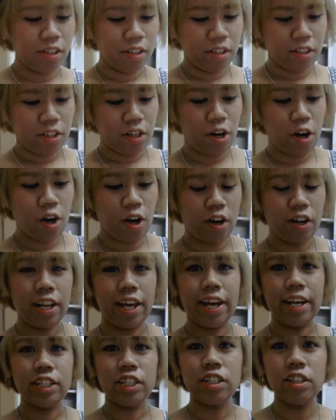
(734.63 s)

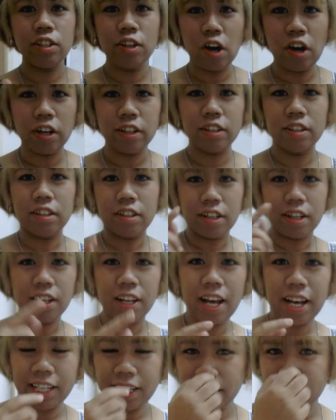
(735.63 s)

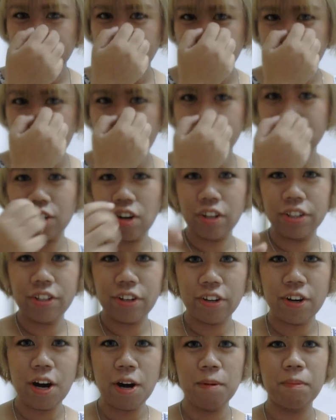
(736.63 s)

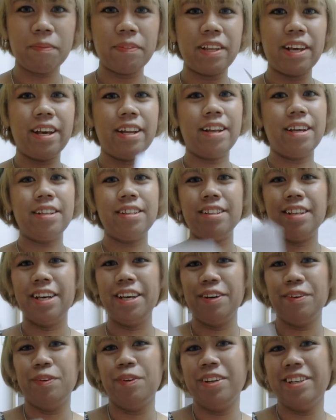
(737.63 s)
collagengod@god.com, and then
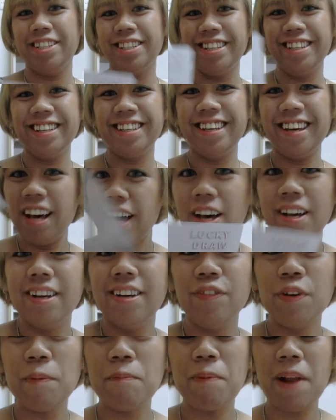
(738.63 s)
they will
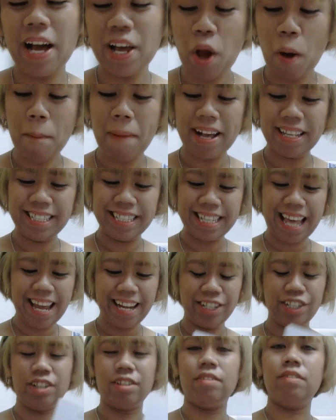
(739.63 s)
reply your
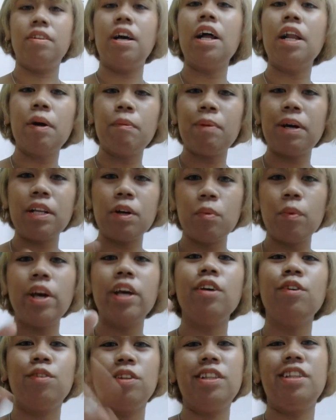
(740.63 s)
message. By the way,
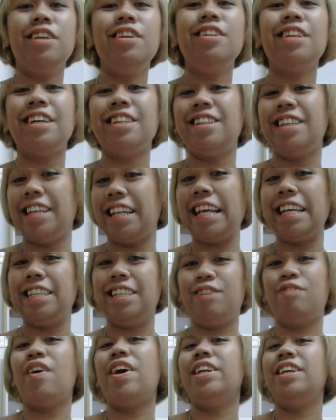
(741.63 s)
you think that
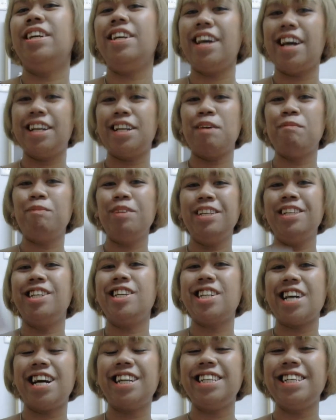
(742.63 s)
it's funny, and then please
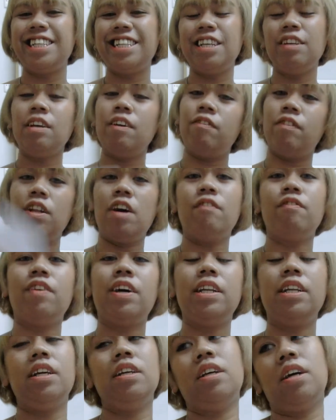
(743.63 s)
share this thing. If not
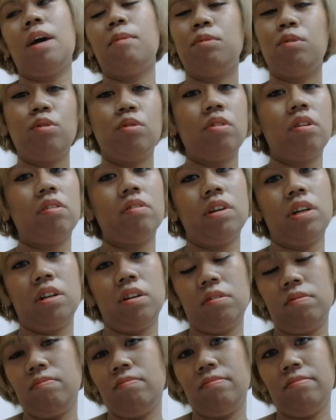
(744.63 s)
funny, then I'm so sorry,
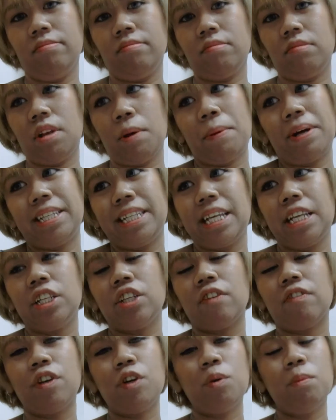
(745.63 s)
lor. My
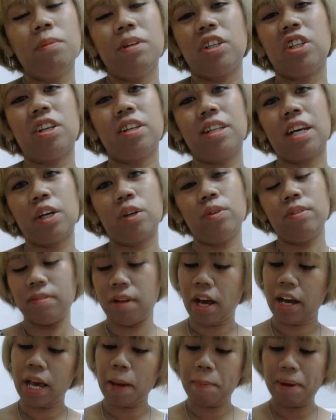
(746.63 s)
sense of humor is not that good.
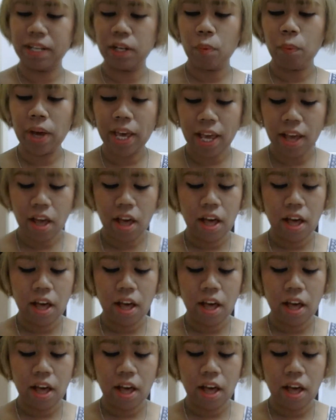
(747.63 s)
Okay, by the way,